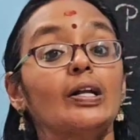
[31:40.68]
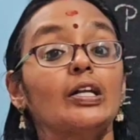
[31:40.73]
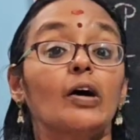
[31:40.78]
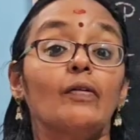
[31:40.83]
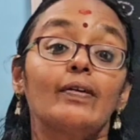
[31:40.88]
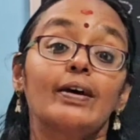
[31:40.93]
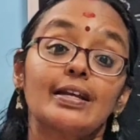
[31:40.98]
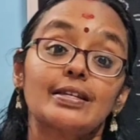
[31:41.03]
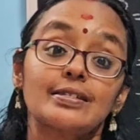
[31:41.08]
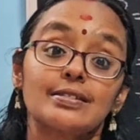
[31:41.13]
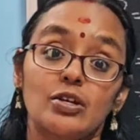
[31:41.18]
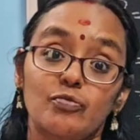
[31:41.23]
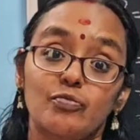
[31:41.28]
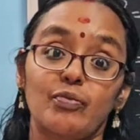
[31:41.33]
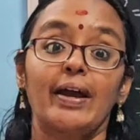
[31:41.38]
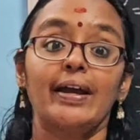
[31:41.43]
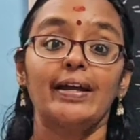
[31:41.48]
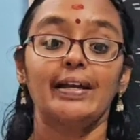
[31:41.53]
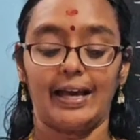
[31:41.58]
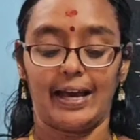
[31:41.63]
hour is
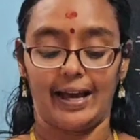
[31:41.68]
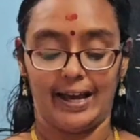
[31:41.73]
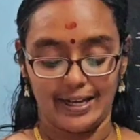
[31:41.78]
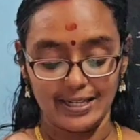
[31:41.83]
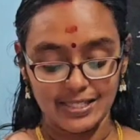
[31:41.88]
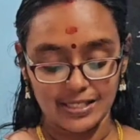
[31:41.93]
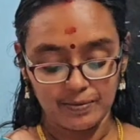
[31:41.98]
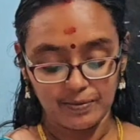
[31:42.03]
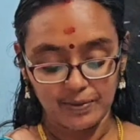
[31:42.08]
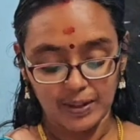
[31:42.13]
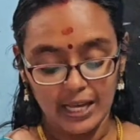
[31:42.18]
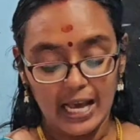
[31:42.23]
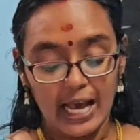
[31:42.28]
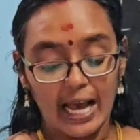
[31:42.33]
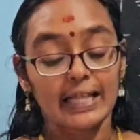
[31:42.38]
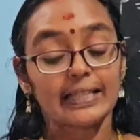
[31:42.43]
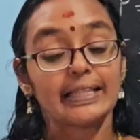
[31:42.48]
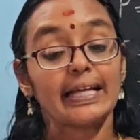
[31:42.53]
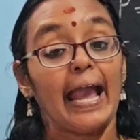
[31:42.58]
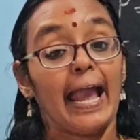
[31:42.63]
defined as
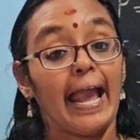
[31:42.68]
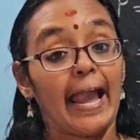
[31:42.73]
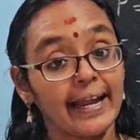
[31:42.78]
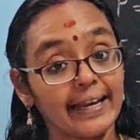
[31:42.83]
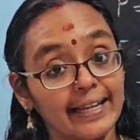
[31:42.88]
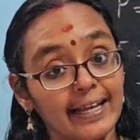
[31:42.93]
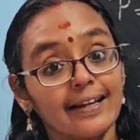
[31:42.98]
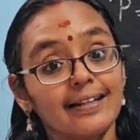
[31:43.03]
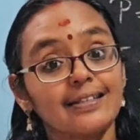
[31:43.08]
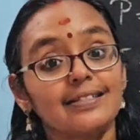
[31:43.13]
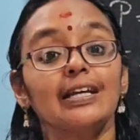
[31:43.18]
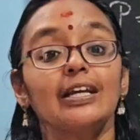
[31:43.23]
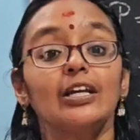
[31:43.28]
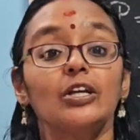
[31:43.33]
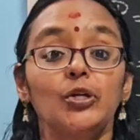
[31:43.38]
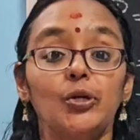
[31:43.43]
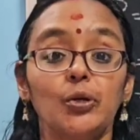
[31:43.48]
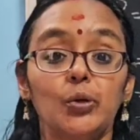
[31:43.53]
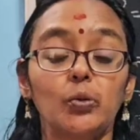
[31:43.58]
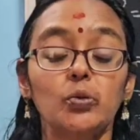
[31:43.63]
the energy
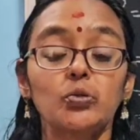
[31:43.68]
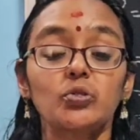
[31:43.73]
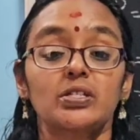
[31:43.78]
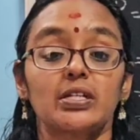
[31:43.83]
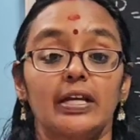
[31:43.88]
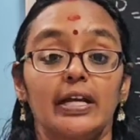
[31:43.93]
used